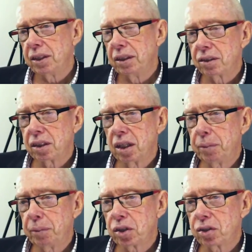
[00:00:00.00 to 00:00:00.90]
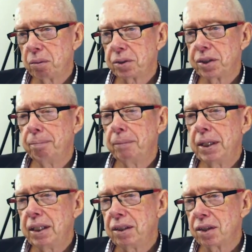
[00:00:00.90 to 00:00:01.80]
this because I was at a
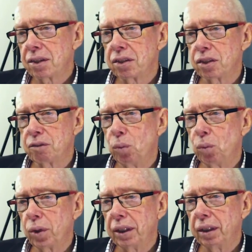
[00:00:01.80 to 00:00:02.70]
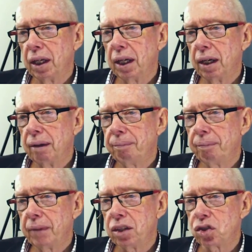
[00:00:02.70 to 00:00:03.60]
meeting just this morning
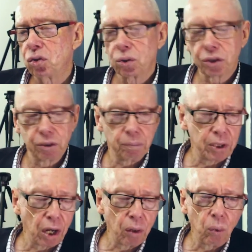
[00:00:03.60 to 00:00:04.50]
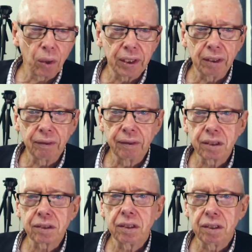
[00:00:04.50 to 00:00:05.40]
and saw some co-working.
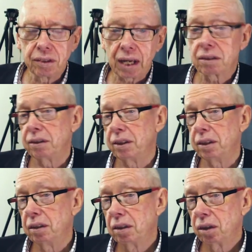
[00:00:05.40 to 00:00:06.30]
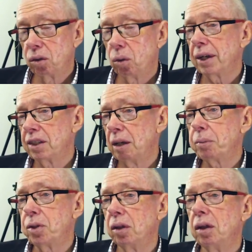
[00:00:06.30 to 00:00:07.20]
This is actually quite
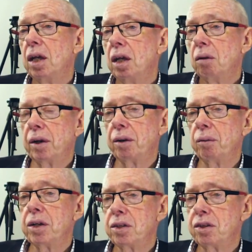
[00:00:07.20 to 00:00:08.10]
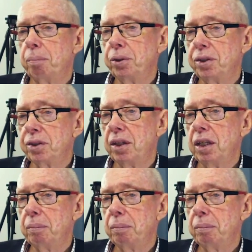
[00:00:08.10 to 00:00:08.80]
exceptional. One of the reasons I put this in here,